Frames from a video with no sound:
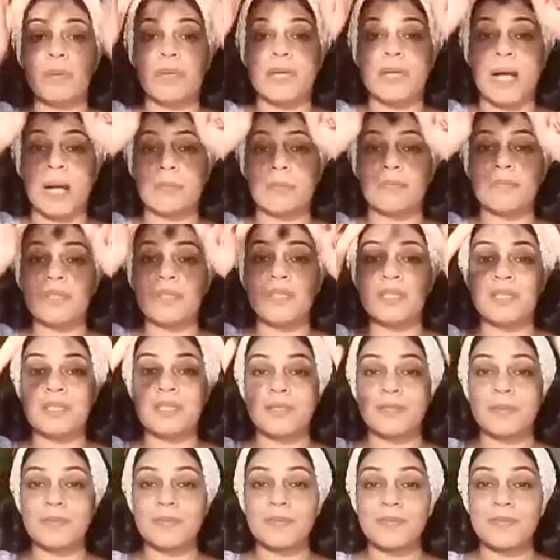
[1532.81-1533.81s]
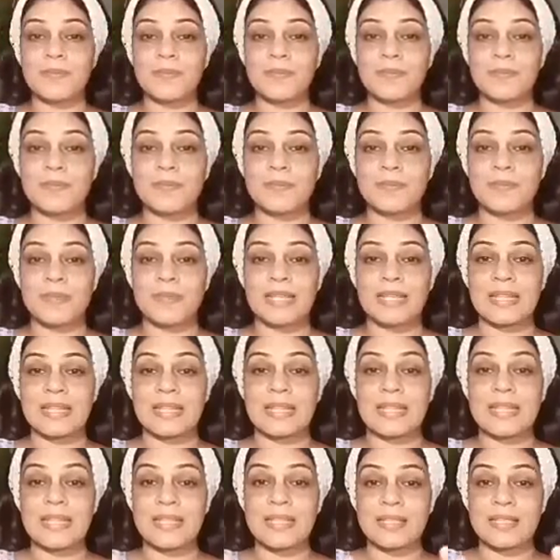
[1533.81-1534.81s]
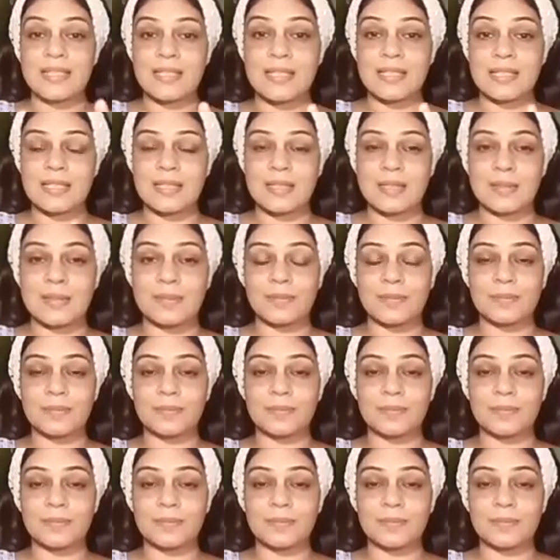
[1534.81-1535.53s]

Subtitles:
becomes this.